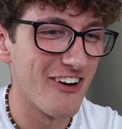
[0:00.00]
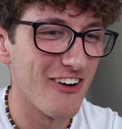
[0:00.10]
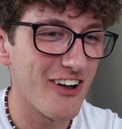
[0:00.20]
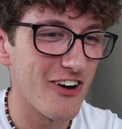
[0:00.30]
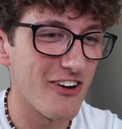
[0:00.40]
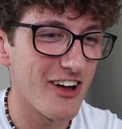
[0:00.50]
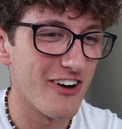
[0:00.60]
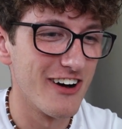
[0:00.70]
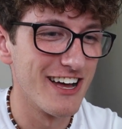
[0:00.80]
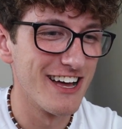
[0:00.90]
Go, go,
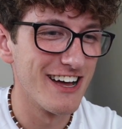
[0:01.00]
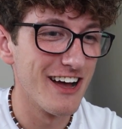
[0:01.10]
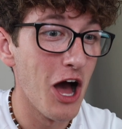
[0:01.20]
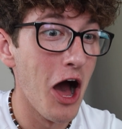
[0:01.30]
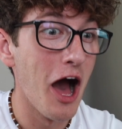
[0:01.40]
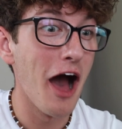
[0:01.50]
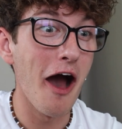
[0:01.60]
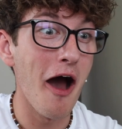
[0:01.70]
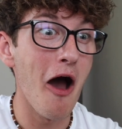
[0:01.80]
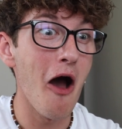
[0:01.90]
go.
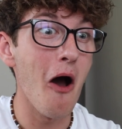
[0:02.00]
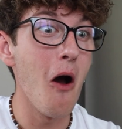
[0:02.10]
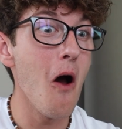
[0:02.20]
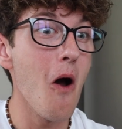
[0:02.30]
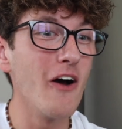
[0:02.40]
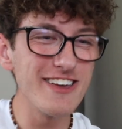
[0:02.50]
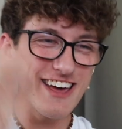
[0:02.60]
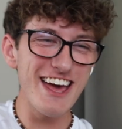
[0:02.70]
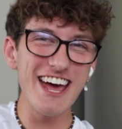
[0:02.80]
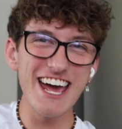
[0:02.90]
Oh.
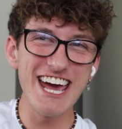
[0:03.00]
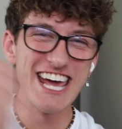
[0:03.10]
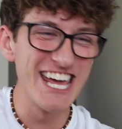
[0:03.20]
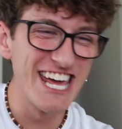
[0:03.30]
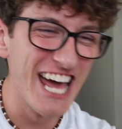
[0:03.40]
Yay!